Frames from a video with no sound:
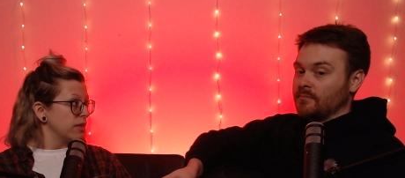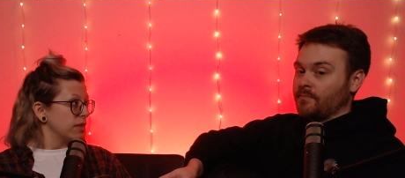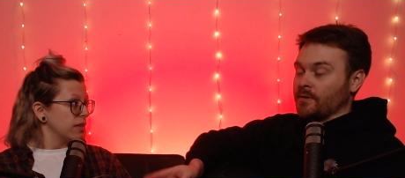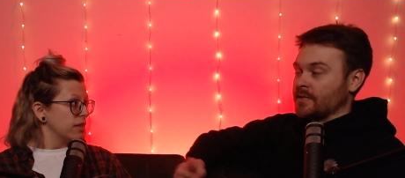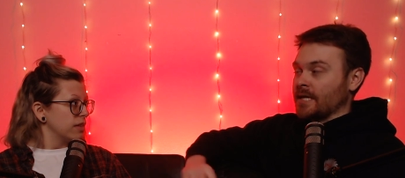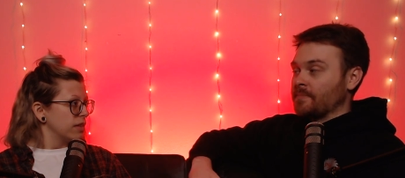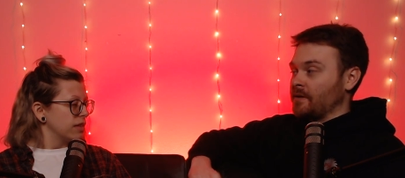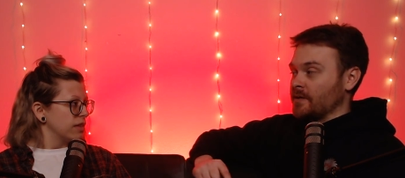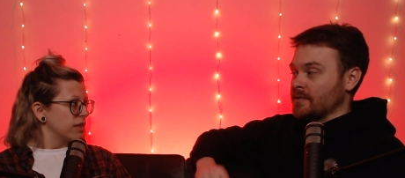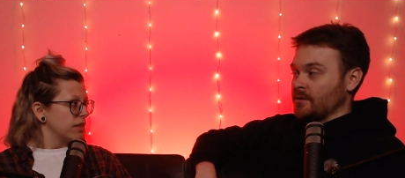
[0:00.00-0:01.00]

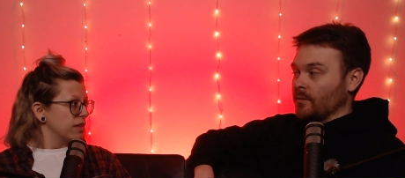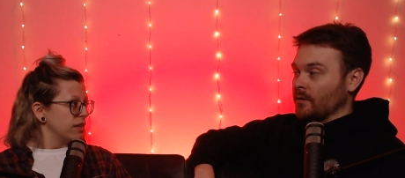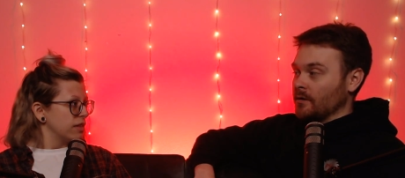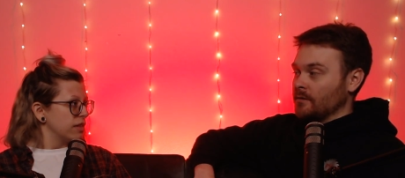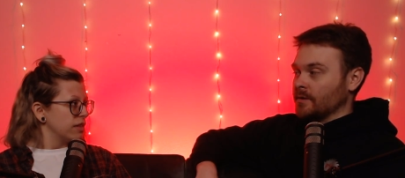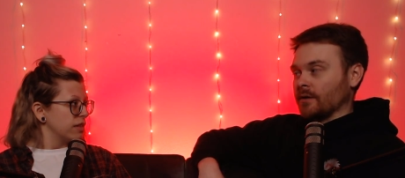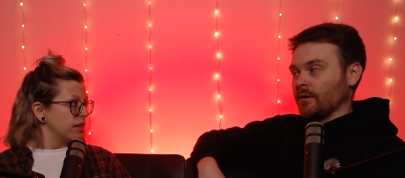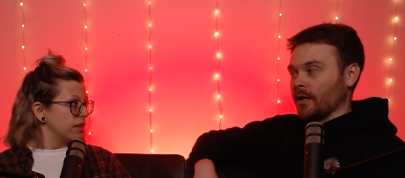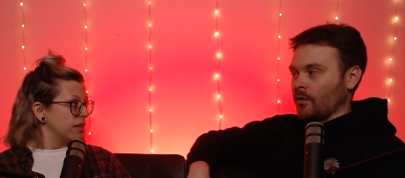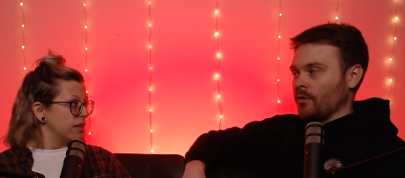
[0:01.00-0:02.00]
Speaker 1: perceptive as you were when they were
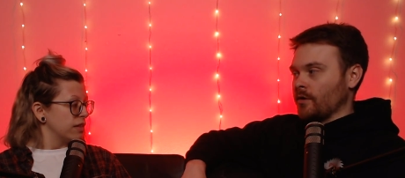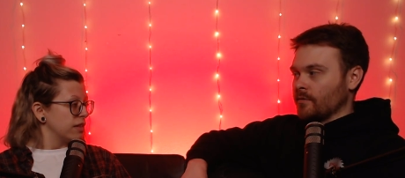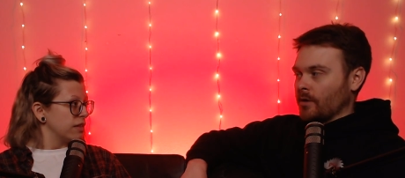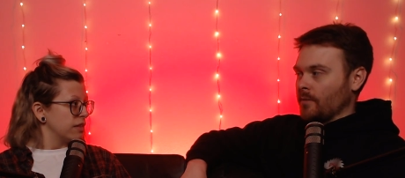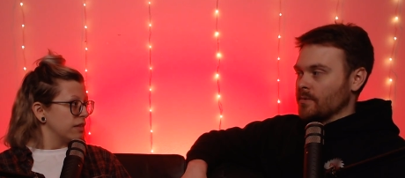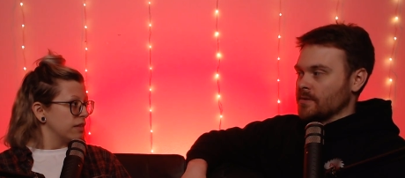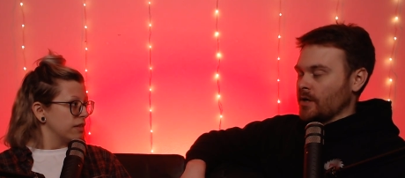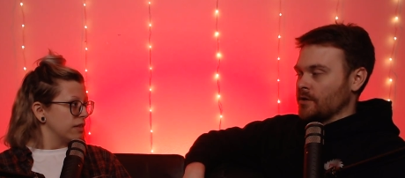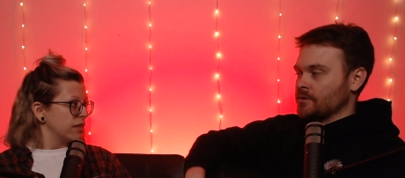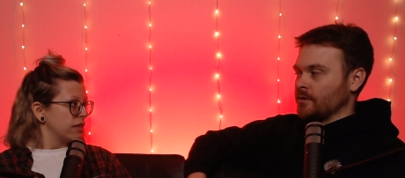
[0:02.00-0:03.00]
like, oh, you have to promise in
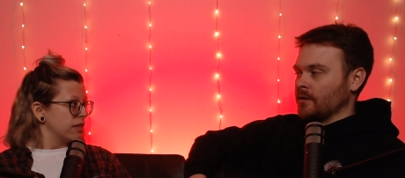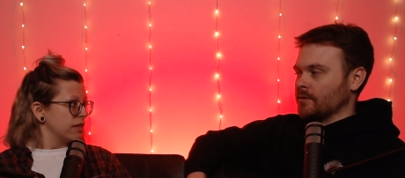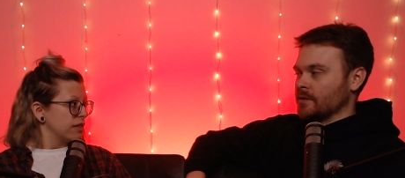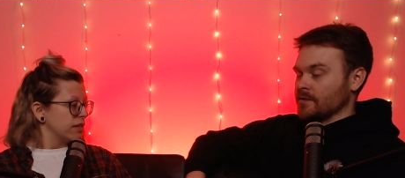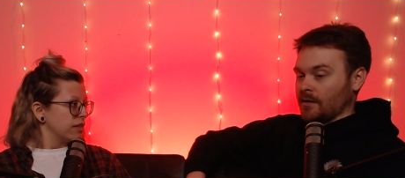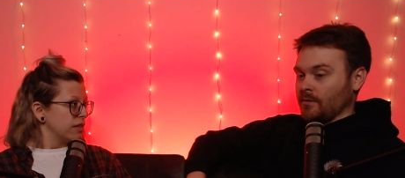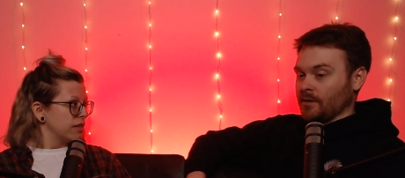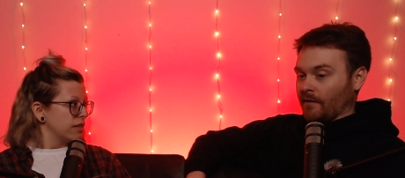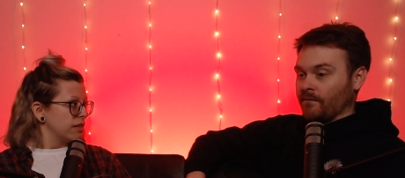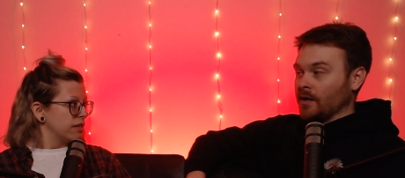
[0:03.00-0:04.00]
the ancient language. I was like, what
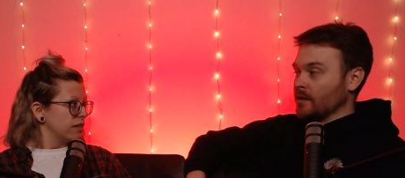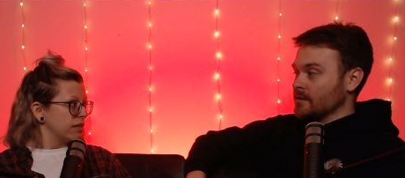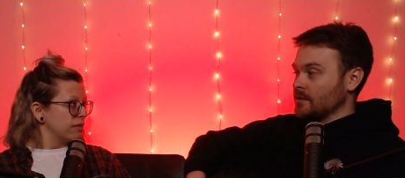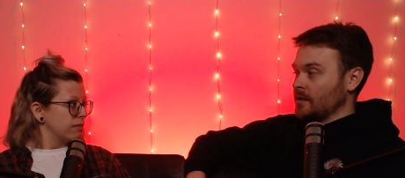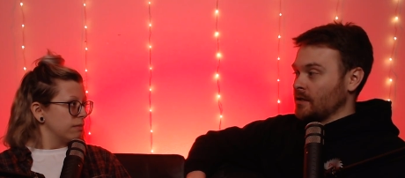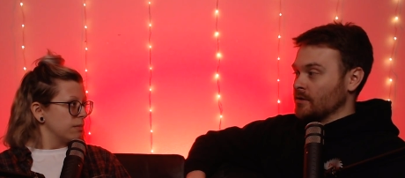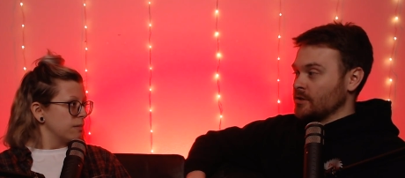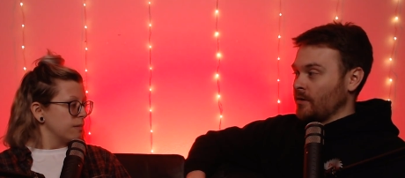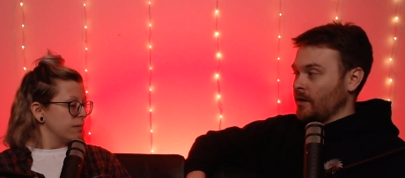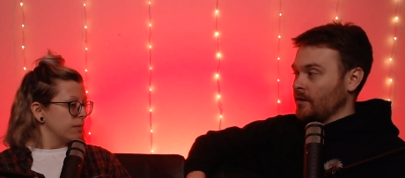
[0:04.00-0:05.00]
the fuck is they're gonna
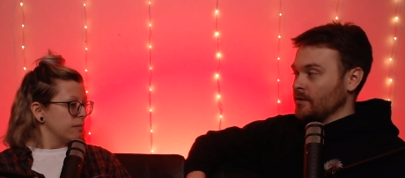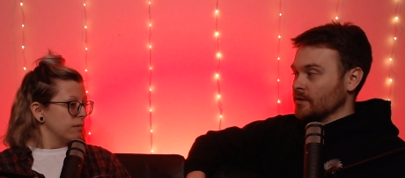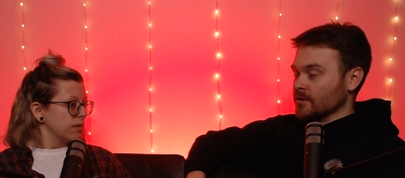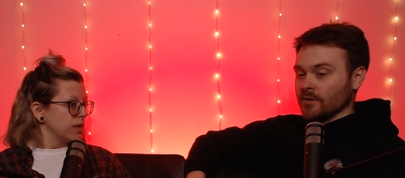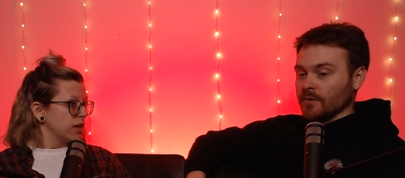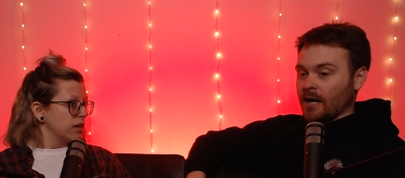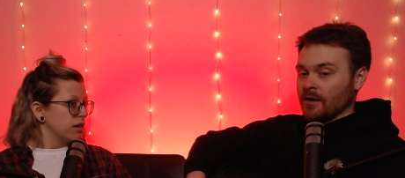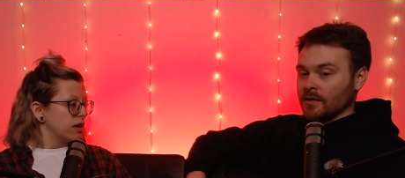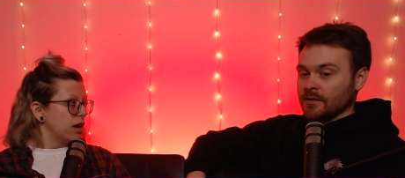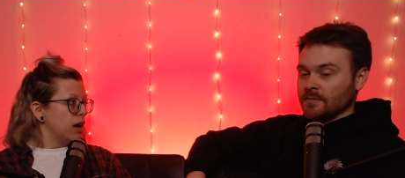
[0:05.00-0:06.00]
show Eragon? They're gonna show
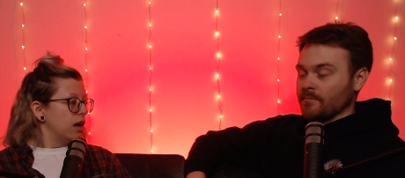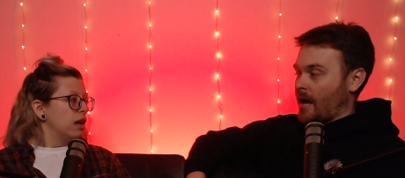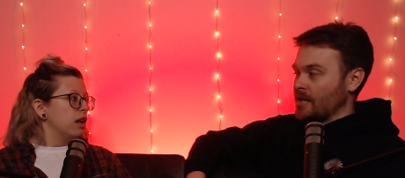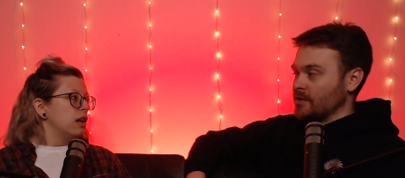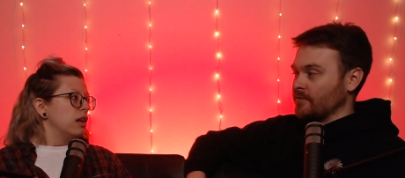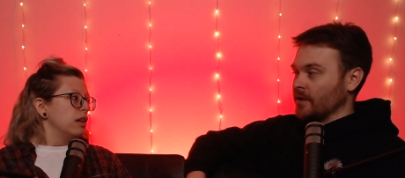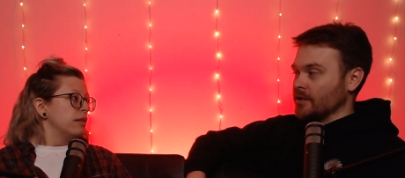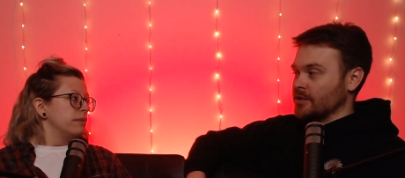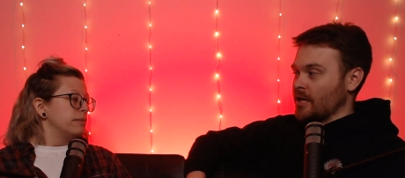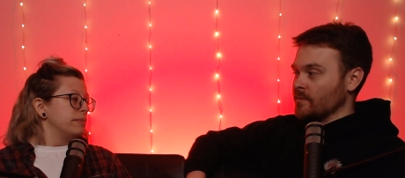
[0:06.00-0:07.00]
Eragon some magic
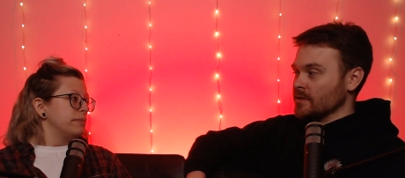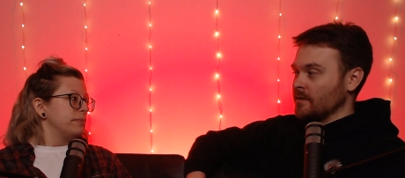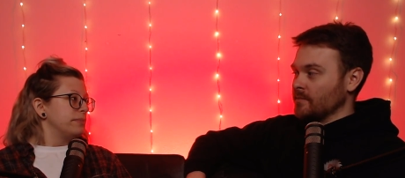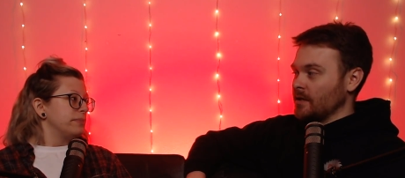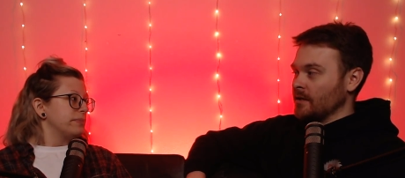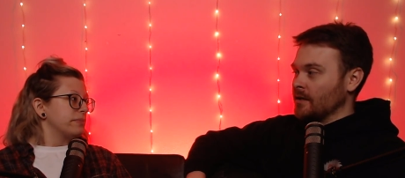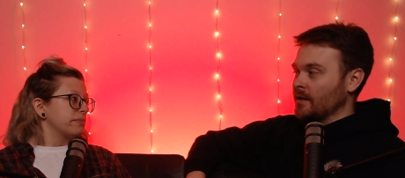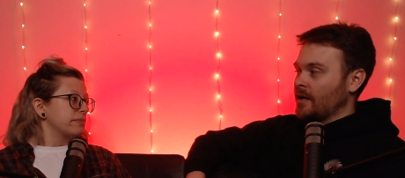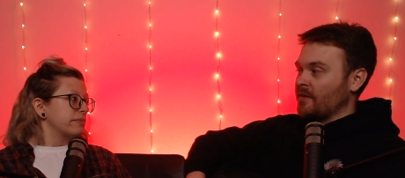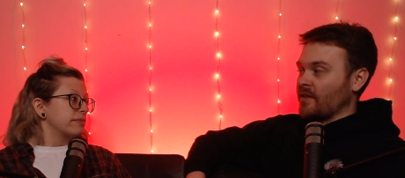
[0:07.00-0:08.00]
fucking gem or something,
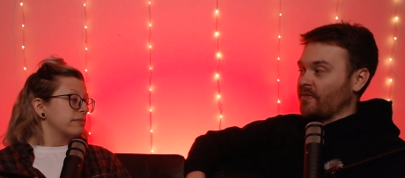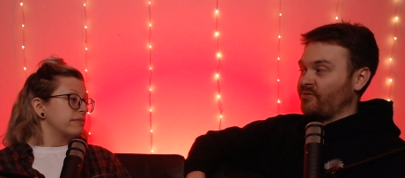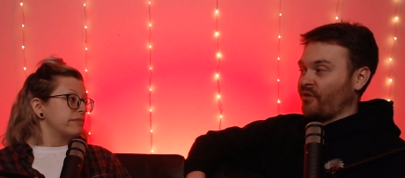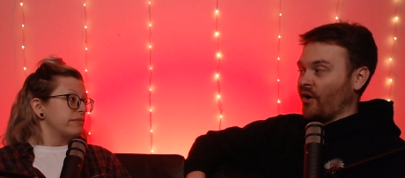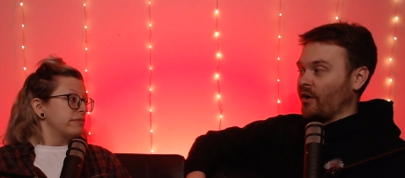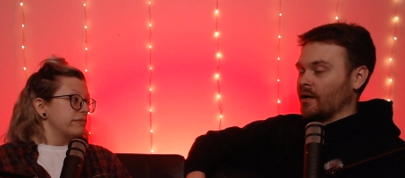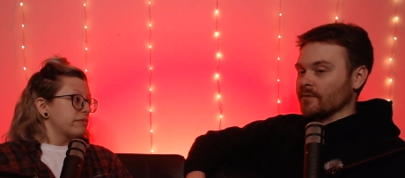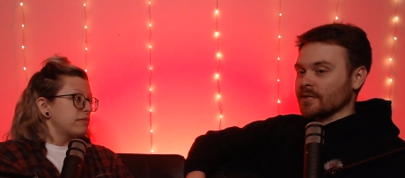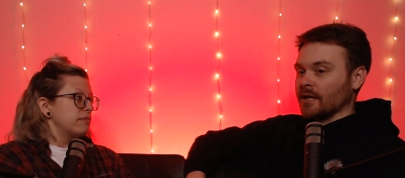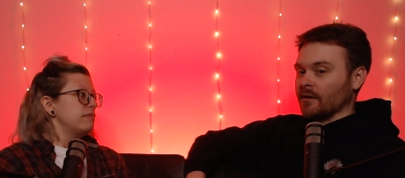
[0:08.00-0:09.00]
and then thud, and I
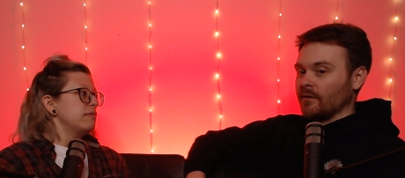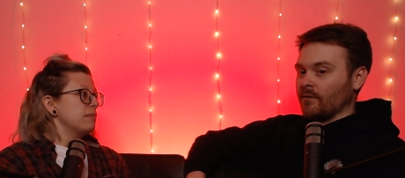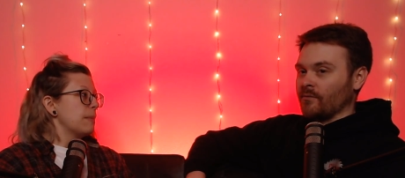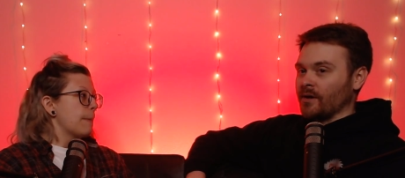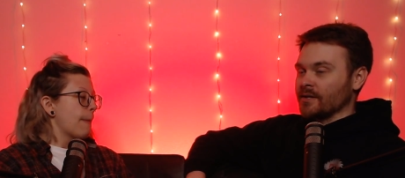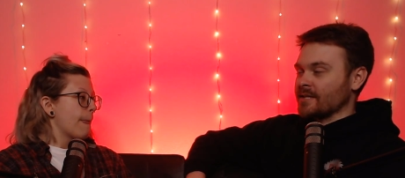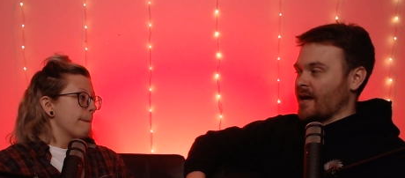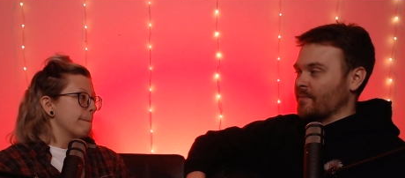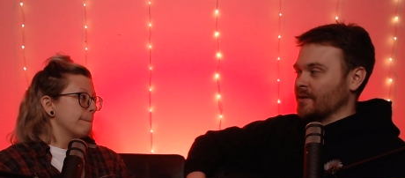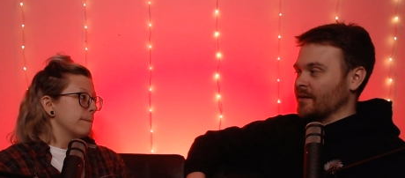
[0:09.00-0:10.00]
was like, what is
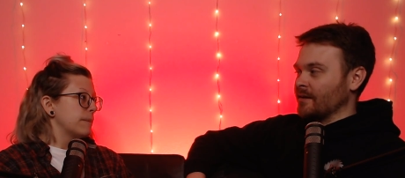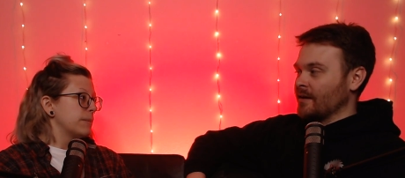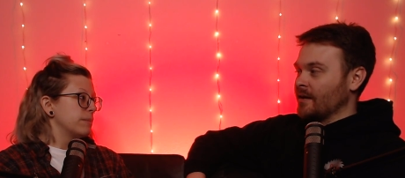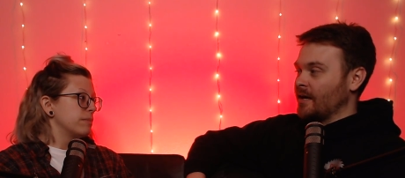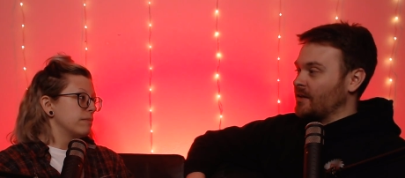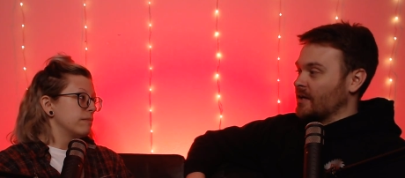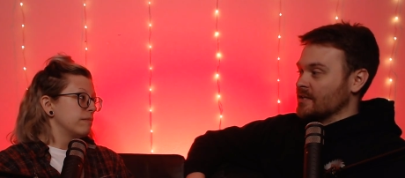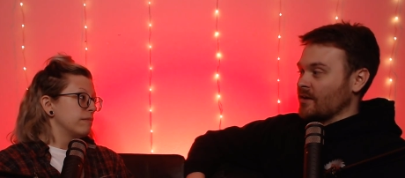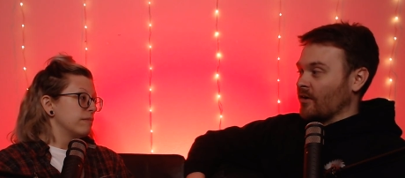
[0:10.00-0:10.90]
happening? And then I saw